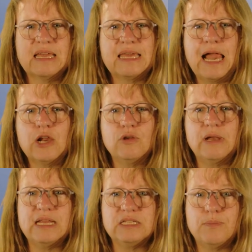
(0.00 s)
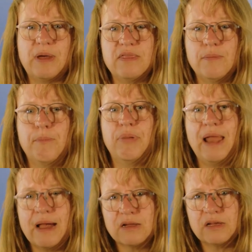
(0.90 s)
calculated by the
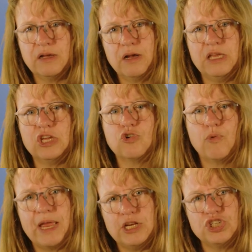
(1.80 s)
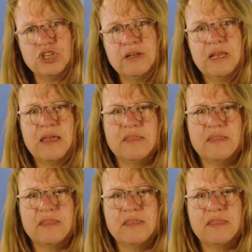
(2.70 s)
Planck equation.